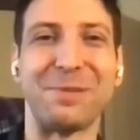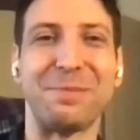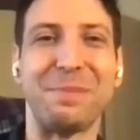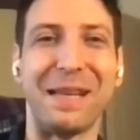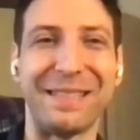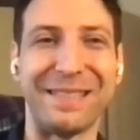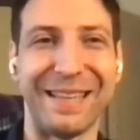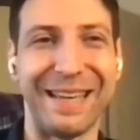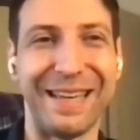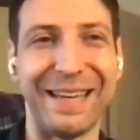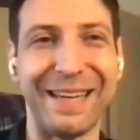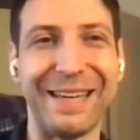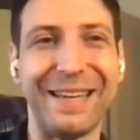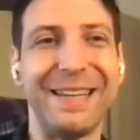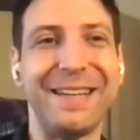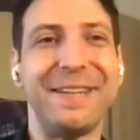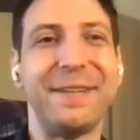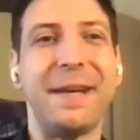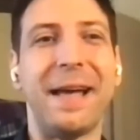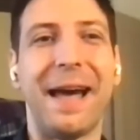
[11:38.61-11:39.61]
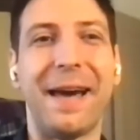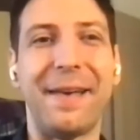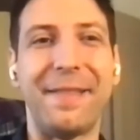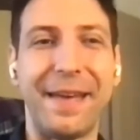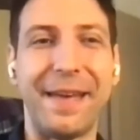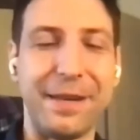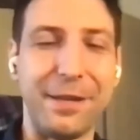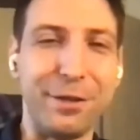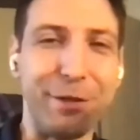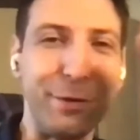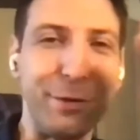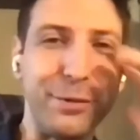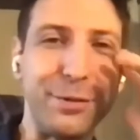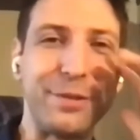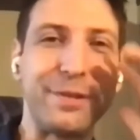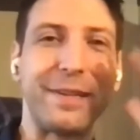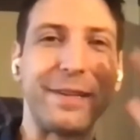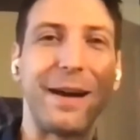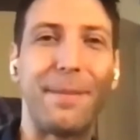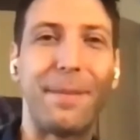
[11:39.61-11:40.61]
missing, and then you
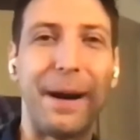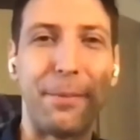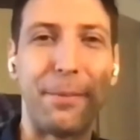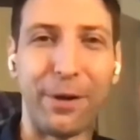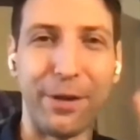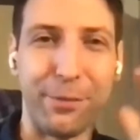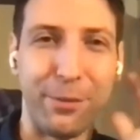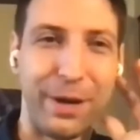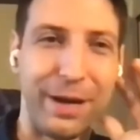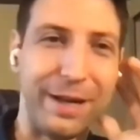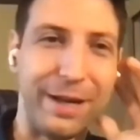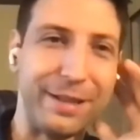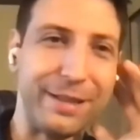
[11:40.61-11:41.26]
come up with,